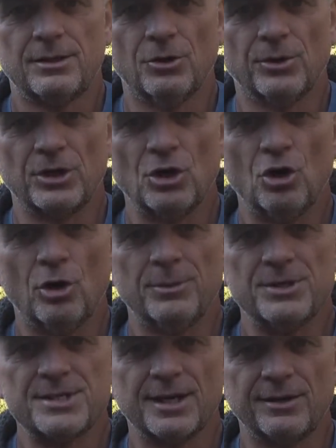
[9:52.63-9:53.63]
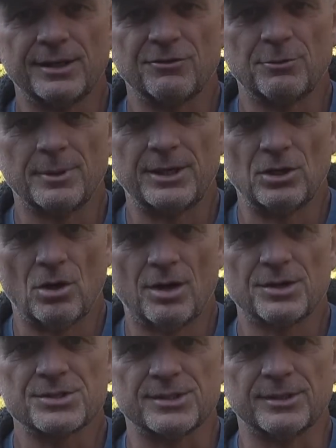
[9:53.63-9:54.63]
going home and telling everybody
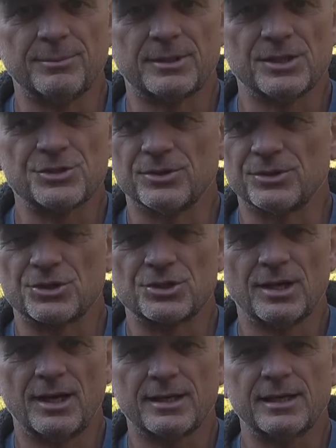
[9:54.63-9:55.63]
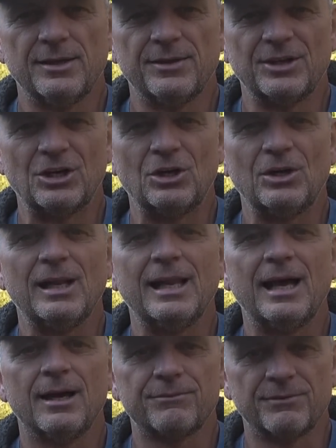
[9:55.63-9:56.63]
honestly because you're in shock and they all
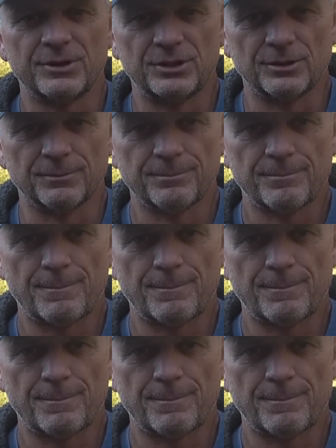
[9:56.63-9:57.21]
laugh at you.